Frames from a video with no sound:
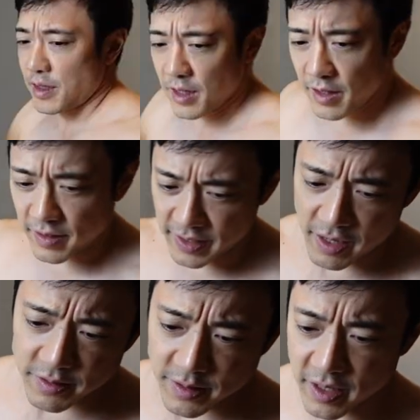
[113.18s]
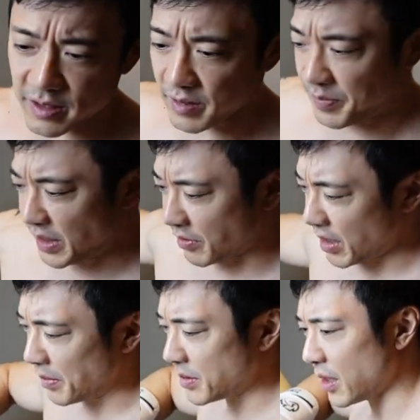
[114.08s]
The, the downsides of being
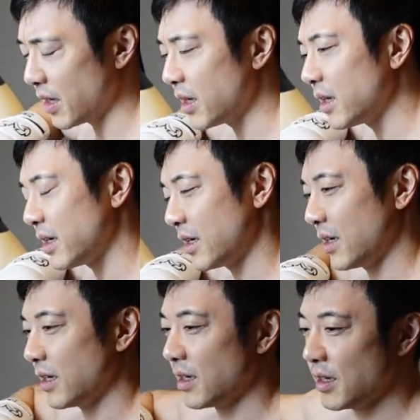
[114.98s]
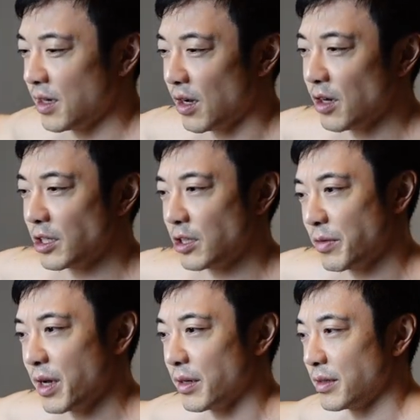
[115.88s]
ripped all year
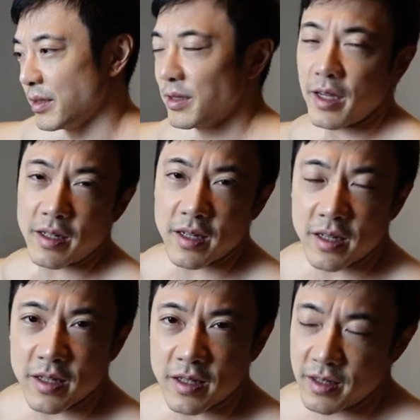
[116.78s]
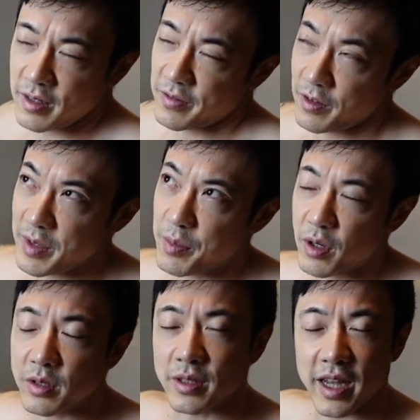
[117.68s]
round is that, for me
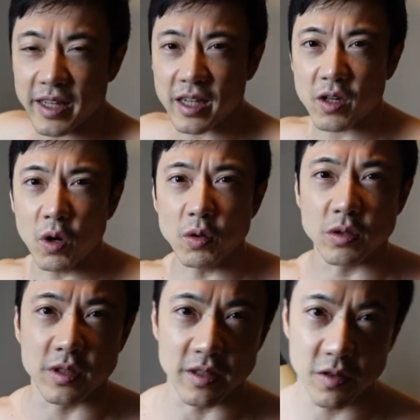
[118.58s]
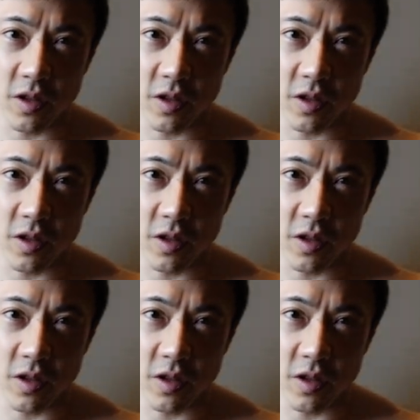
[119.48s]
personally, I get cold